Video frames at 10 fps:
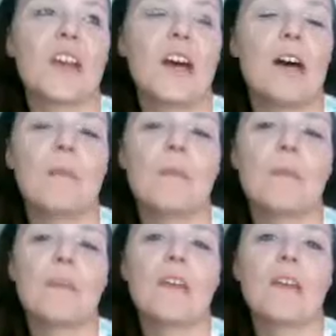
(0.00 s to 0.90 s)
I'm
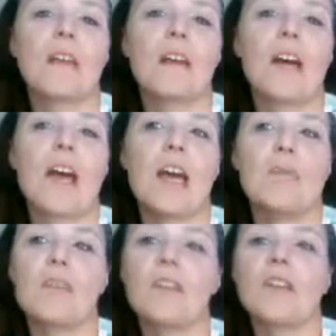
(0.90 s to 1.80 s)

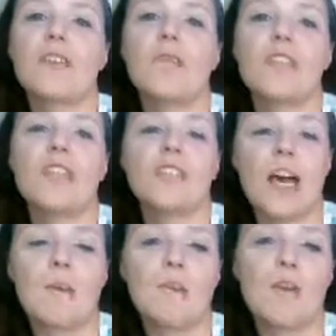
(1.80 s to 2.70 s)
still looking for a
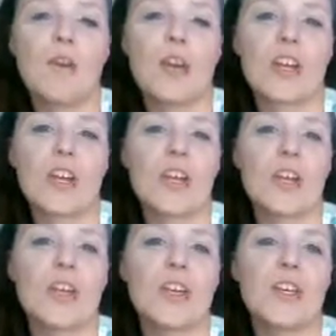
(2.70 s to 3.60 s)
job in
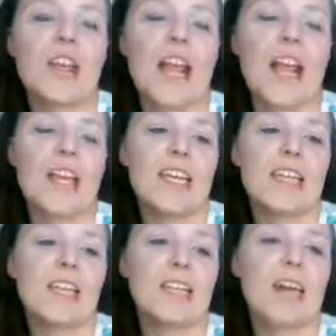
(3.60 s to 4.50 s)
Milwaukee,
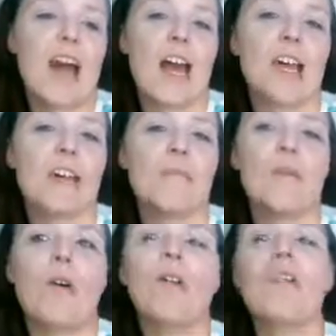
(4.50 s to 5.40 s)
and I am
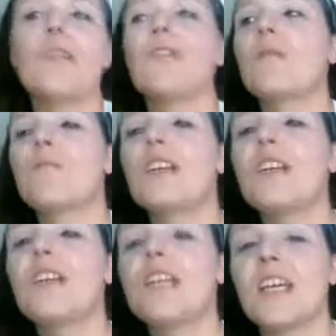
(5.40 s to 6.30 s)
also
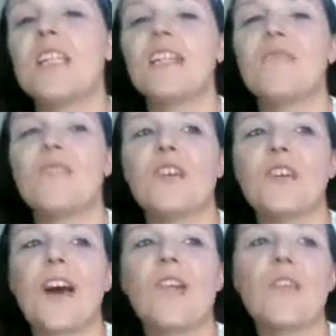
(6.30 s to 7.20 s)
completely nicotine free
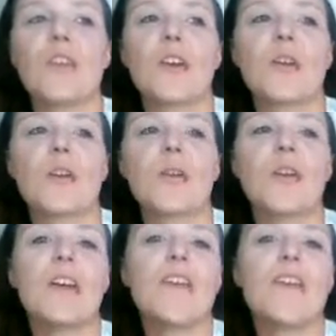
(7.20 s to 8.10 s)
now, so
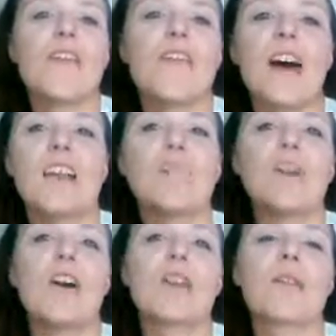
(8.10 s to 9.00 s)
that's been
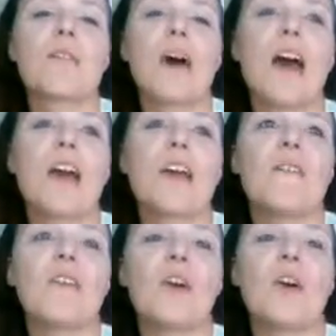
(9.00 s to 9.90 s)
awesome.
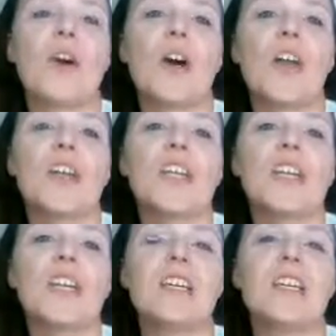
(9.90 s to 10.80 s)
I've gone